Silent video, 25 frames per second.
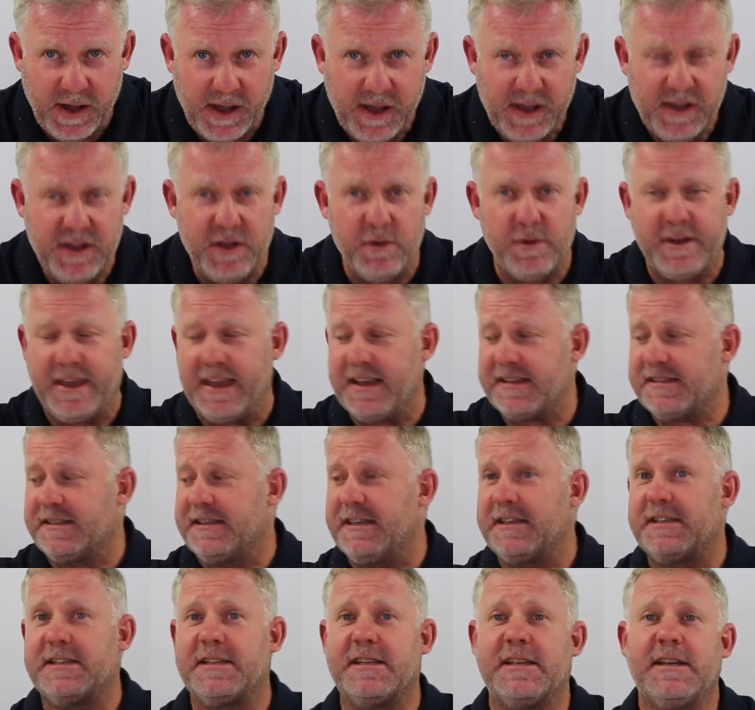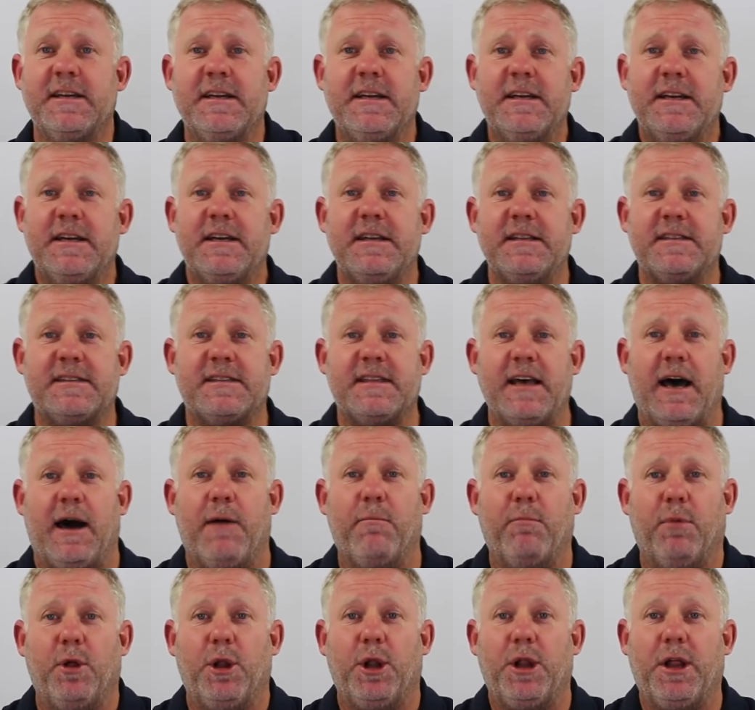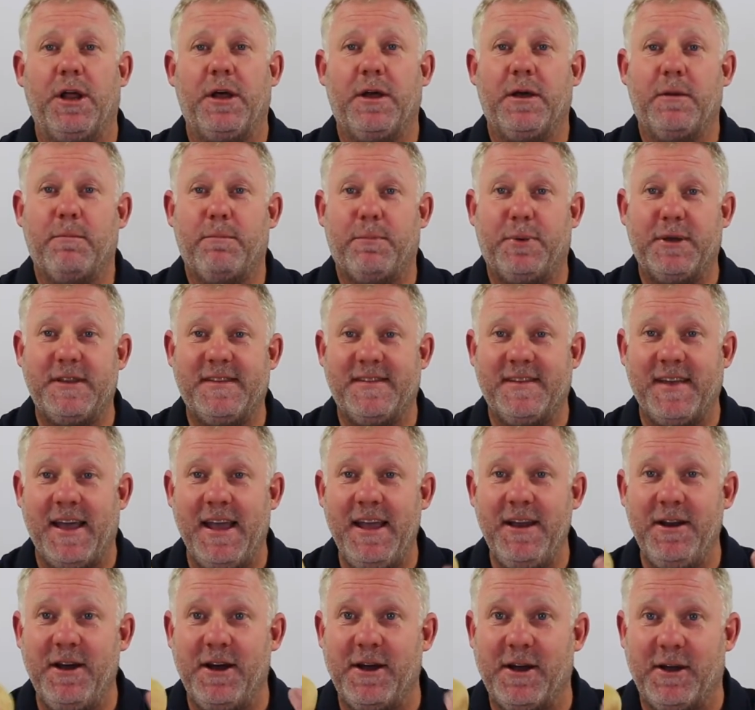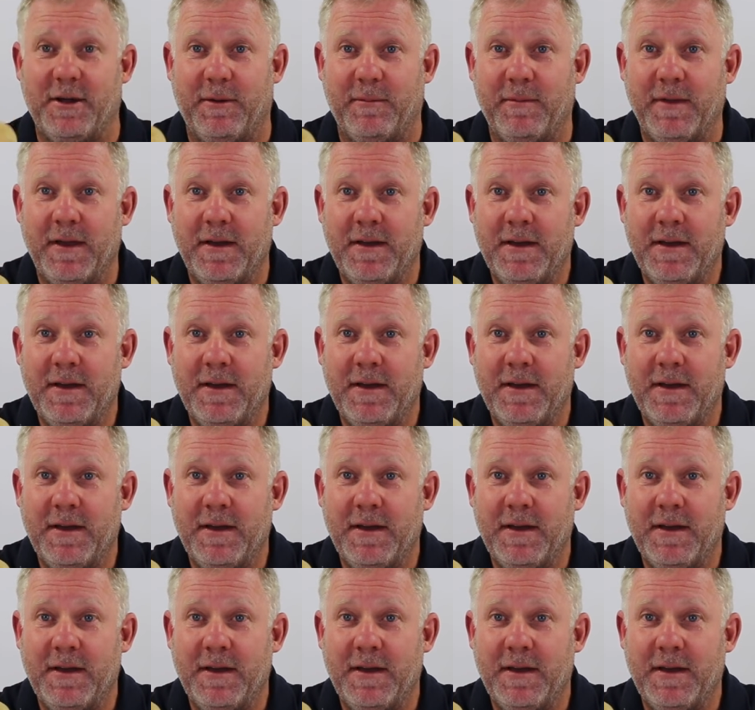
You guessed it, it's the humble potato.